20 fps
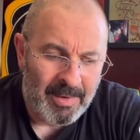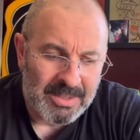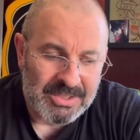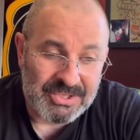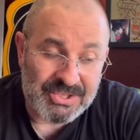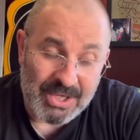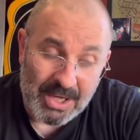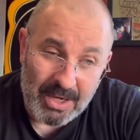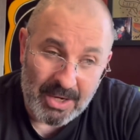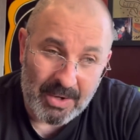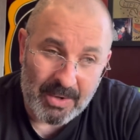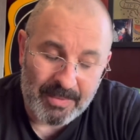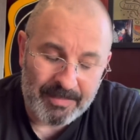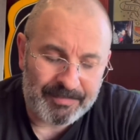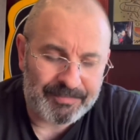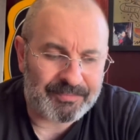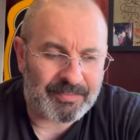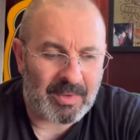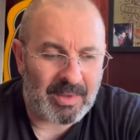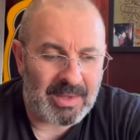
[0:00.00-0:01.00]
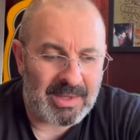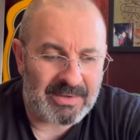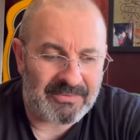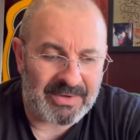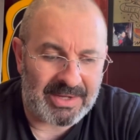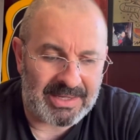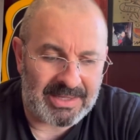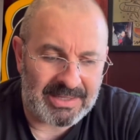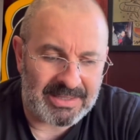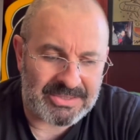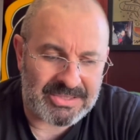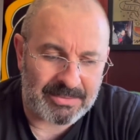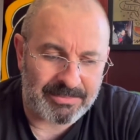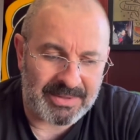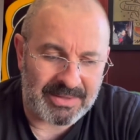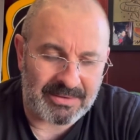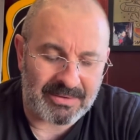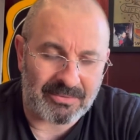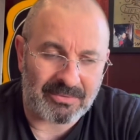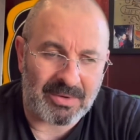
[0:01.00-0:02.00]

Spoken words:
So if I can get something that